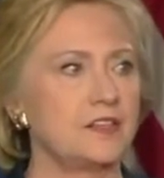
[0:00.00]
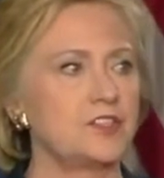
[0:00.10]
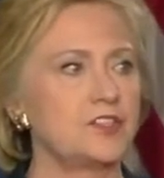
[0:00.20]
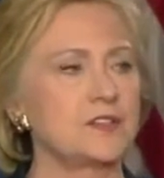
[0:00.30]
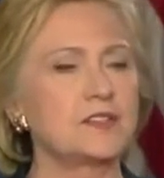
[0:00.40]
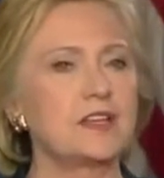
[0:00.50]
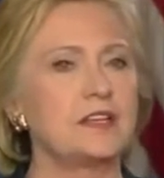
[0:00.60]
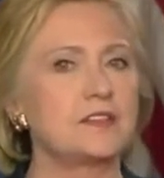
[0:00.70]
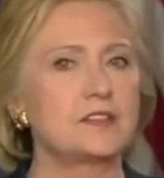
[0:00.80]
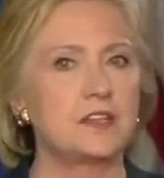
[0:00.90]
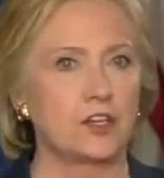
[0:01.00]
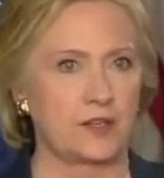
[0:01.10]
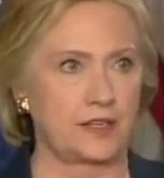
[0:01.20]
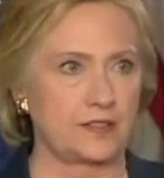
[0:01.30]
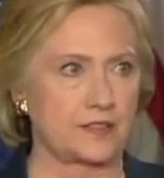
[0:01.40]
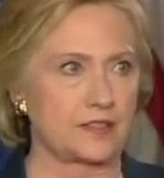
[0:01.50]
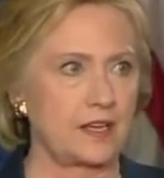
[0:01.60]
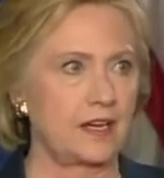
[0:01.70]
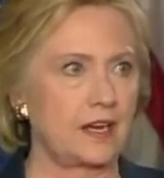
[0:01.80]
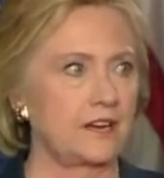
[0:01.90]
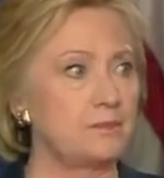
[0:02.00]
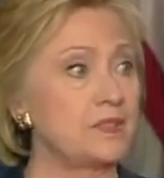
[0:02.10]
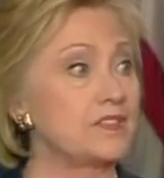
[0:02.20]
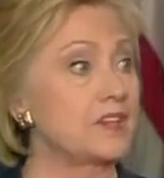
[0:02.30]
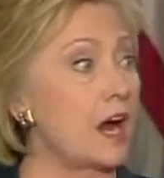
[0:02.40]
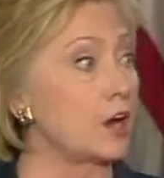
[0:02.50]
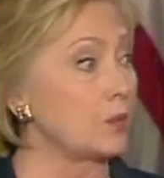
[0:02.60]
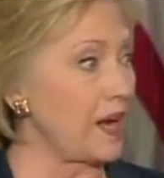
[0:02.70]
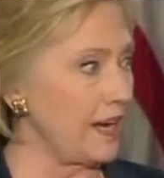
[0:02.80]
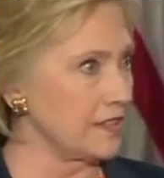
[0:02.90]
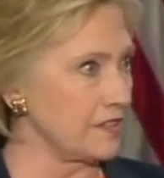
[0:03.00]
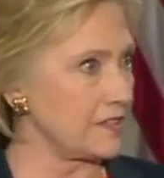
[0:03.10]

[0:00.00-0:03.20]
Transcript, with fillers: just a series of bizarre rants